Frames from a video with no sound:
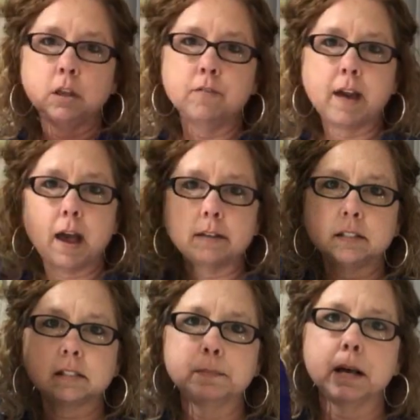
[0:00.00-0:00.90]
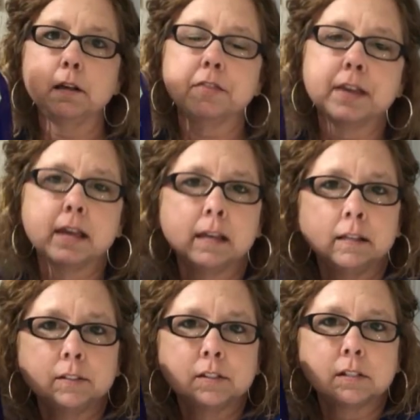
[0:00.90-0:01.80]
You've got to smell
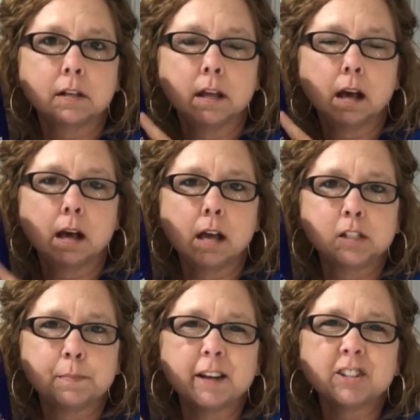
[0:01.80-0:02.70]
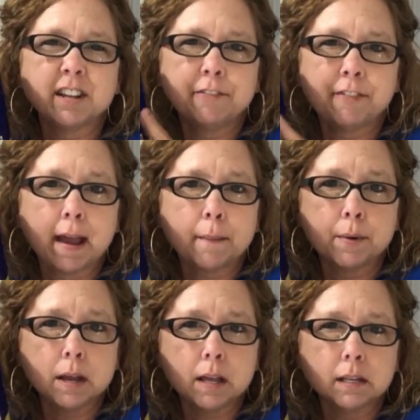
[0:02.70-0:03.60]
things, especially
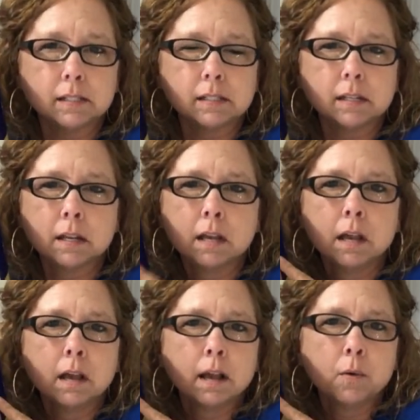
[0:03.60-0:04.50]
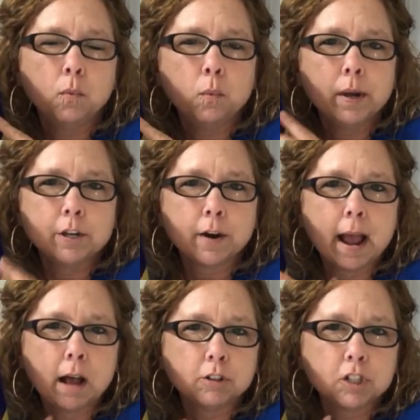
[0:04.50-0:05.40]
fabrics. When you're
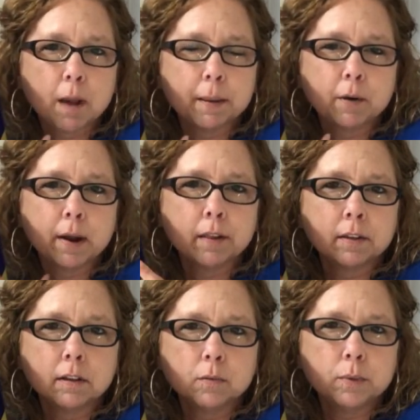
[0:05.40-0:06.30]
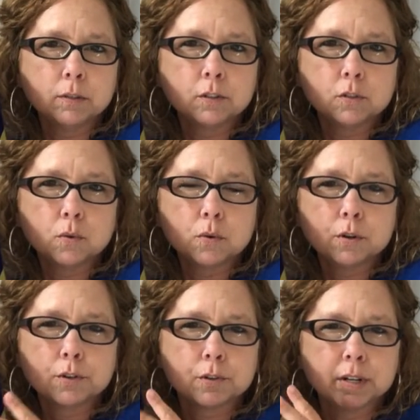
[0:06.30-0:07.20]
out shopping around in the Goodwill
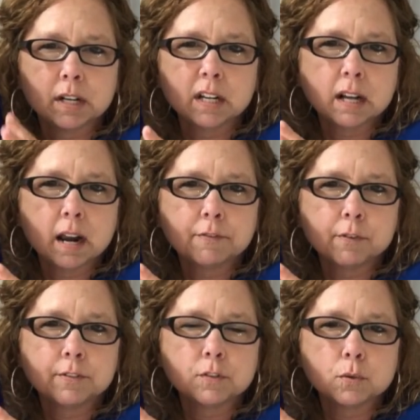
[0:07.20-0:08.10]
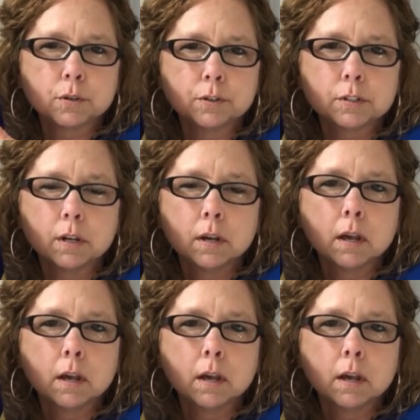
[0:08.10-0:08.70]
stores or any kind of thrift stores,